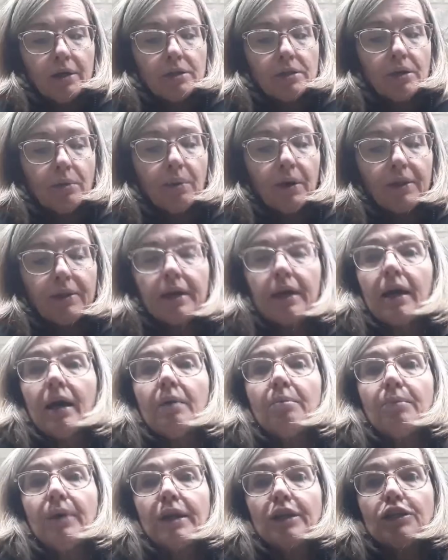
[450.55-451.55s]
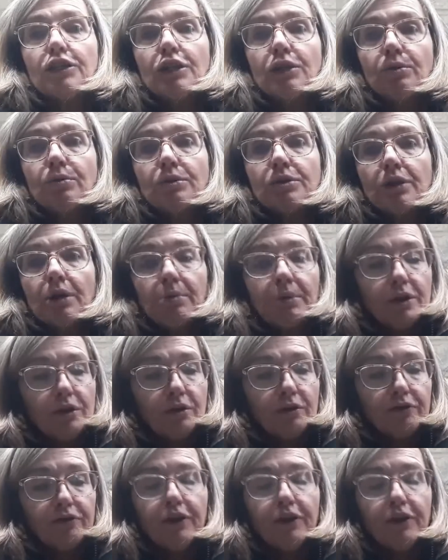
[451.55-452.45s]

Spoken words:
So one thing I'll mention also with your